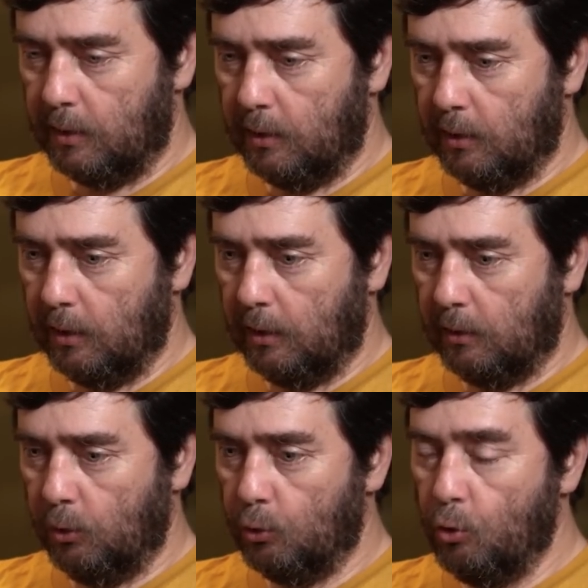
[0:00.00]

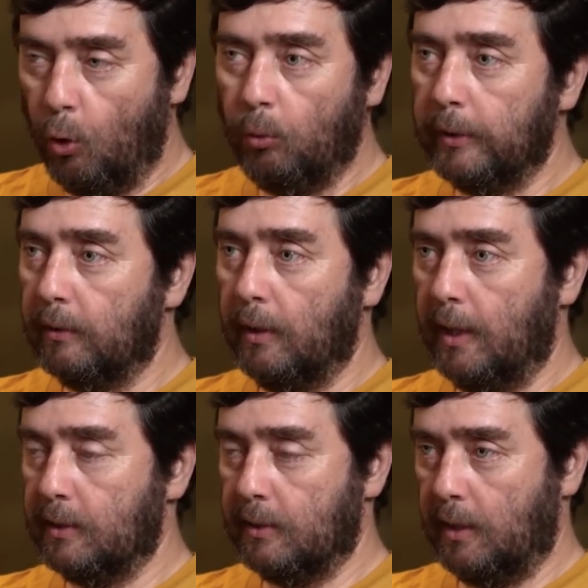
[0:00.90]
no one
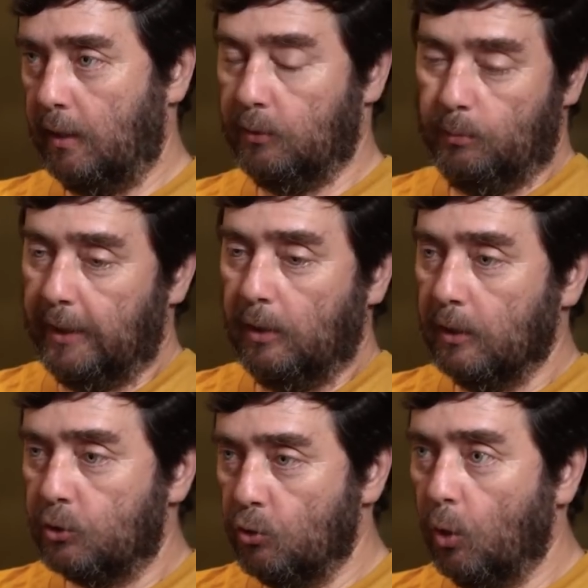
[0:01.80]
has, to my
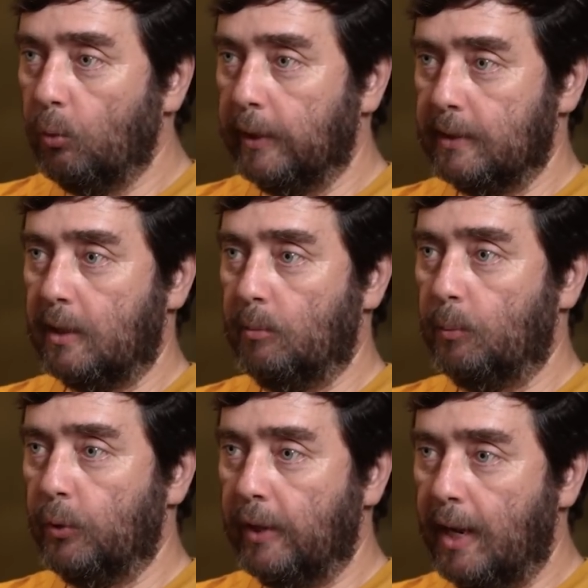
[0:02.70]
knowledge, no one has come
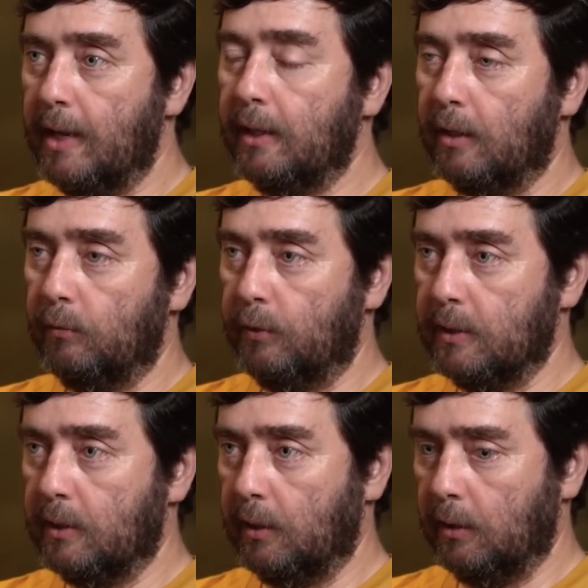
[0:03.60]
up with any
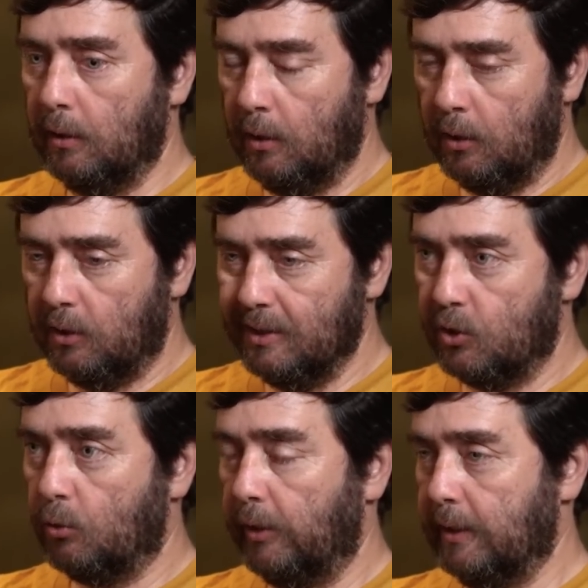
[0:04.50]
convincing
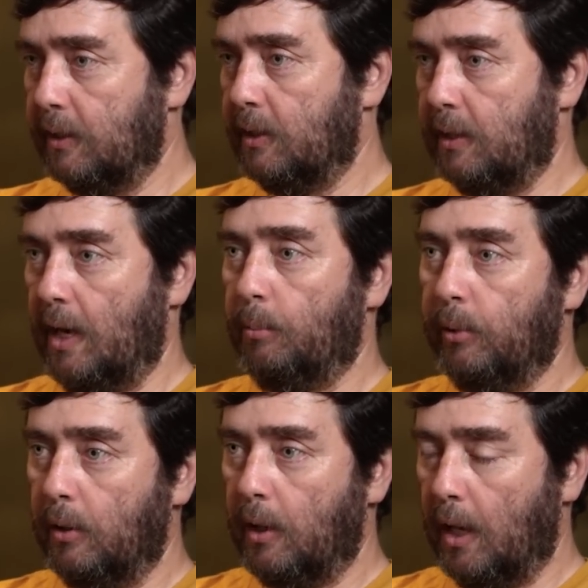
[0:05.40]
discrete step
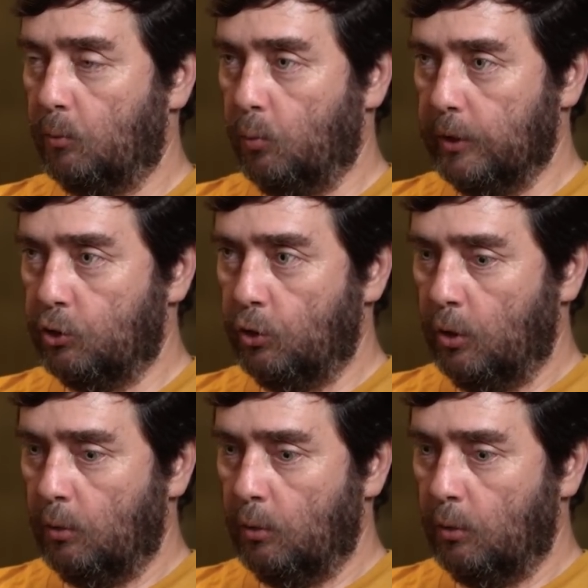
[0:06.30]
at which